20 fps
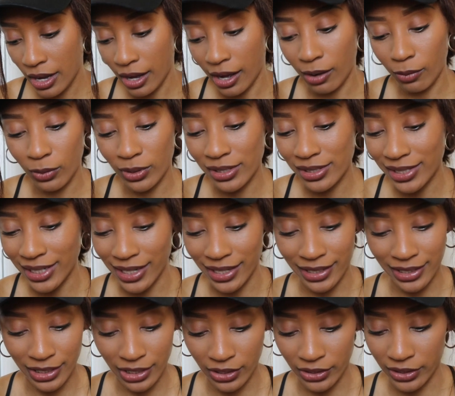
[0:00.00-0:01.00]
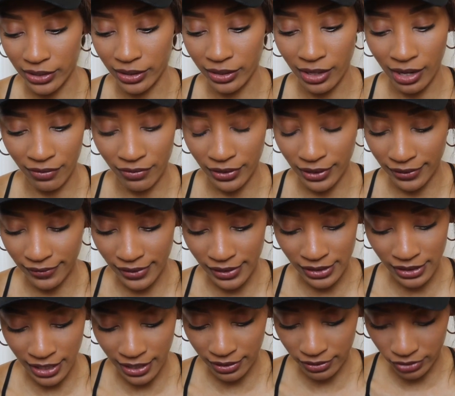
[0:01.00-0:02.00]
I wouldn't say a year I feel like
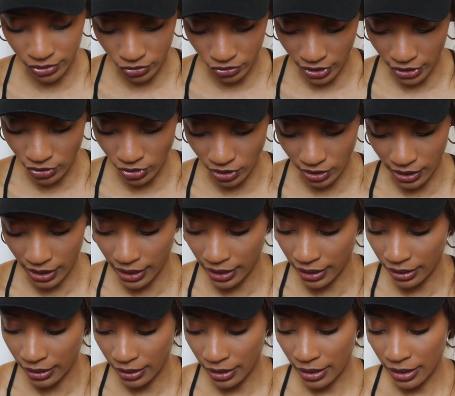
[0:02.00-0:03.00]
that's kind of stretching it